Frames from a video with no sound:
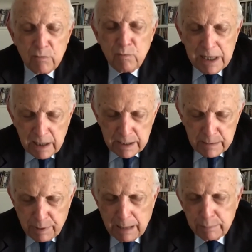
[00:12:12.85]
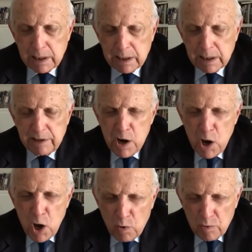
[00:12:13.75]
really publicly
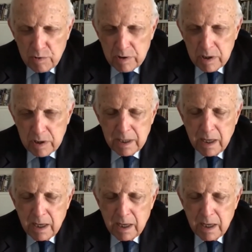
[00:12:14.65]
known